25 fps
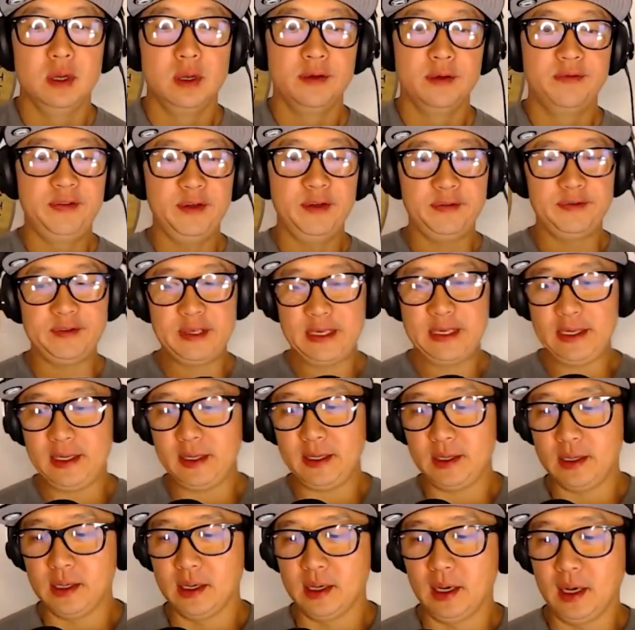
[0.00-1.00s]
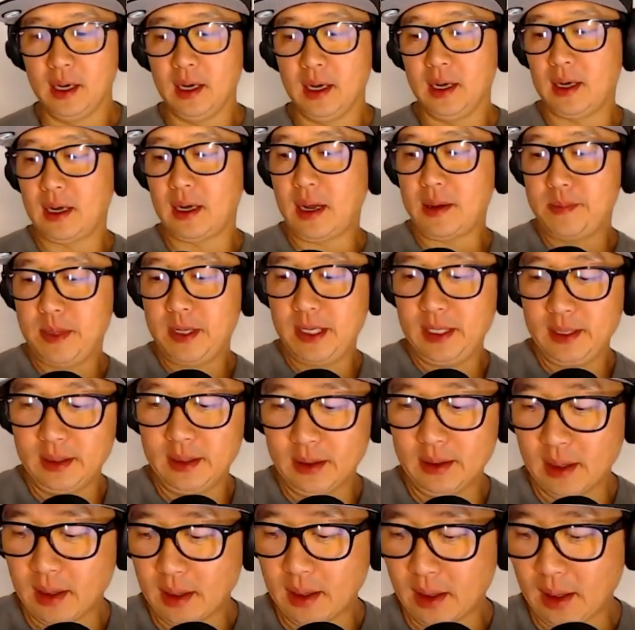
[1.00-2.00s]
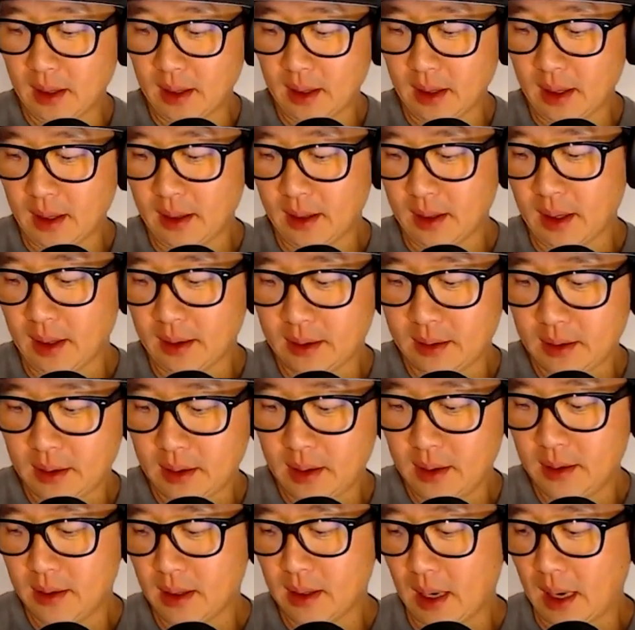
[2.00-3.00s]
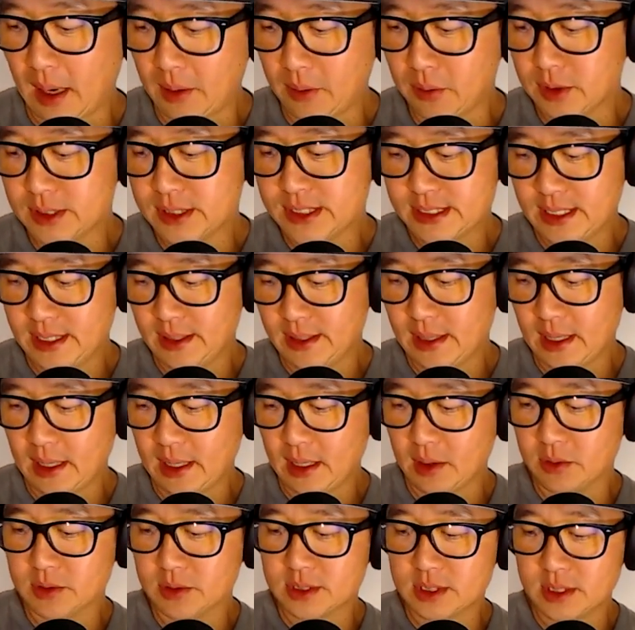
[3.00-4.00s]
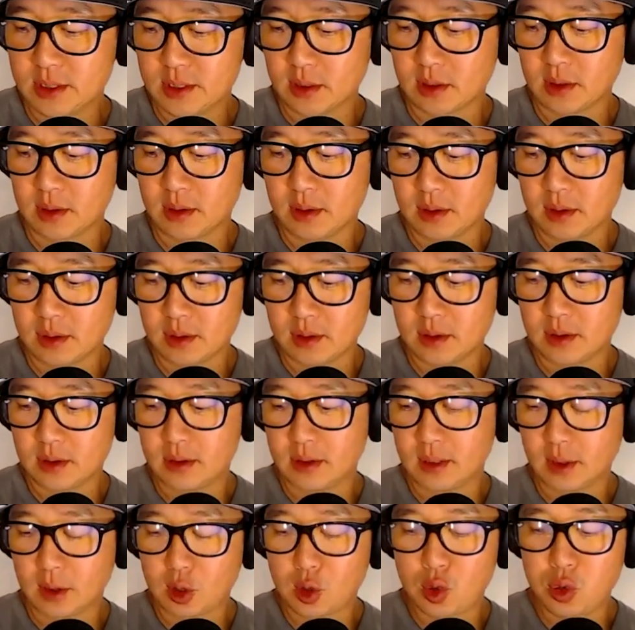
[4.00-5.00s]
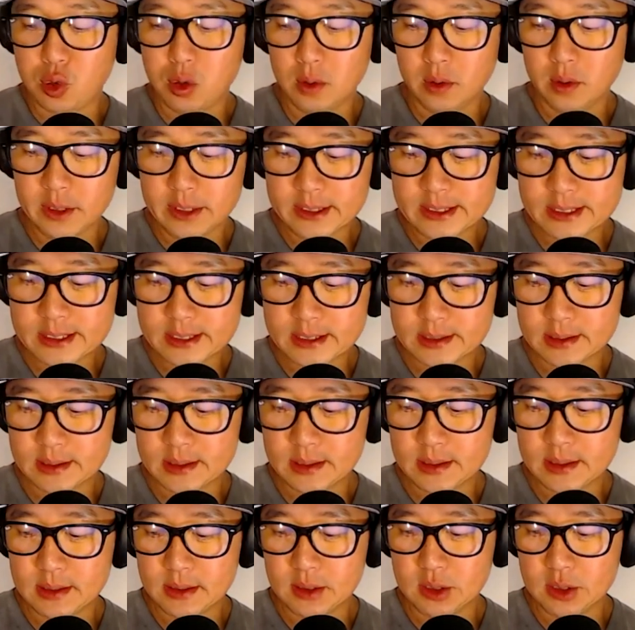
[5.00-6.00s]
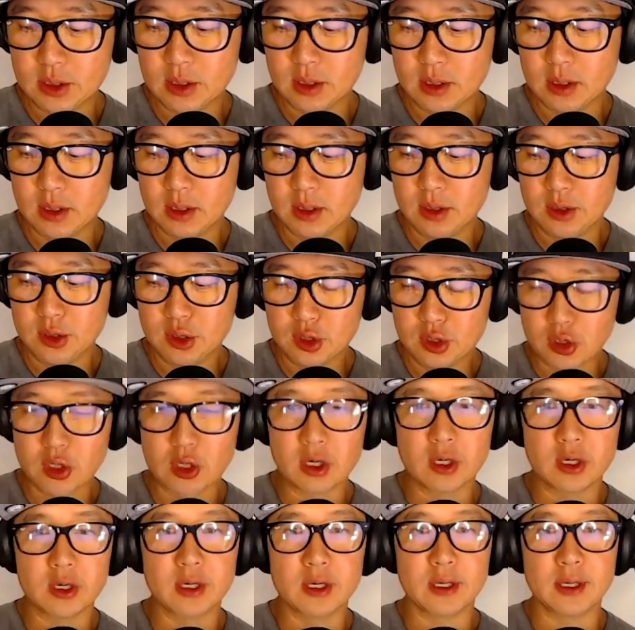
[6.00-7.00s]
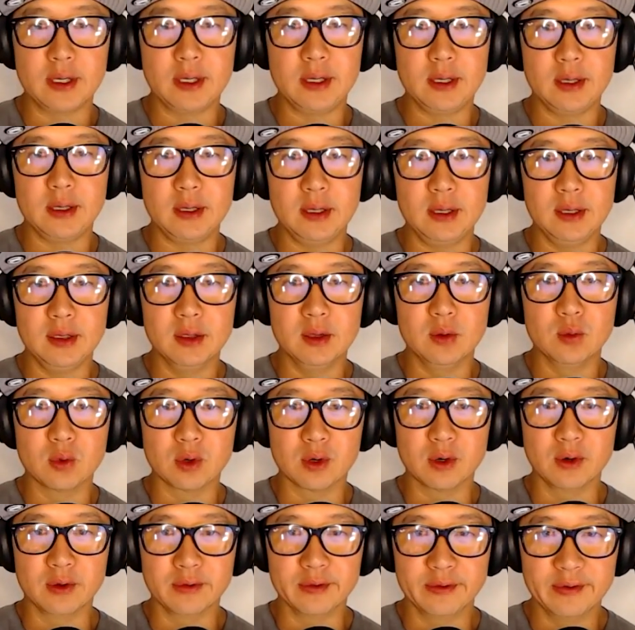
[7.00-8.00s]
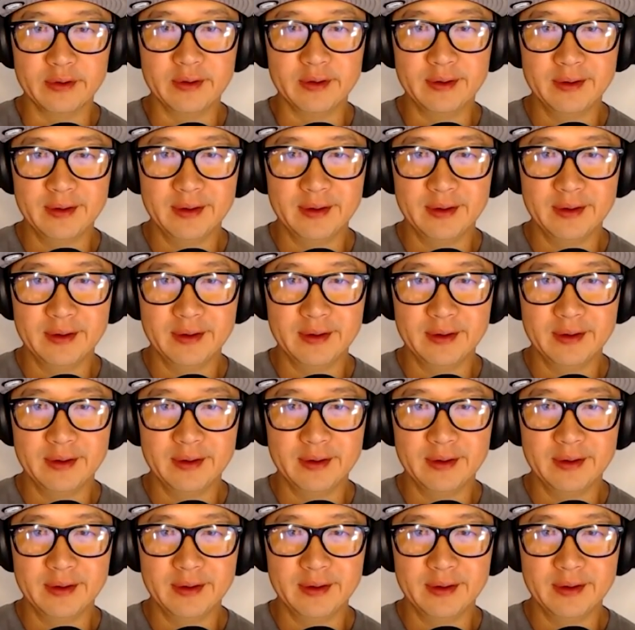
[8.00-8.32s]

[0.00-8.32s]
15, uh, I mean, I, I, I, I would say that I was the, the coolest nerd in the world.